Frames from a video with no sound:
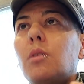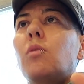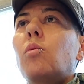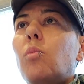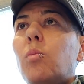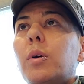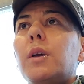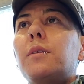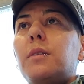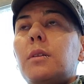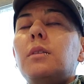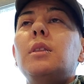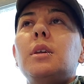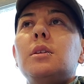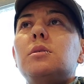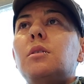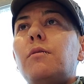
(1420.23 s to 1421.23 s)
with
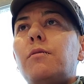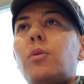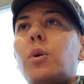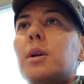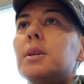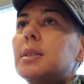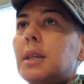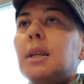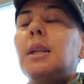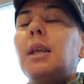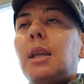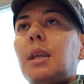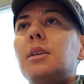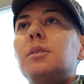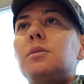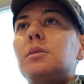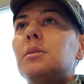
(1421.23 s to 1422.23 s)
this divorce. It
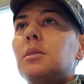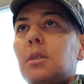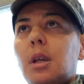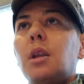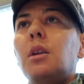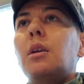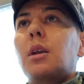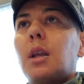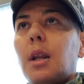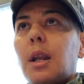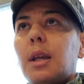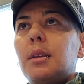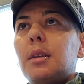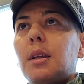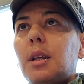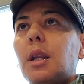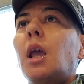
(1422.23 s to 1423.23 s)
is
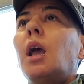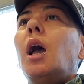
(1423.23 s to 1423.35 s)
interconnected.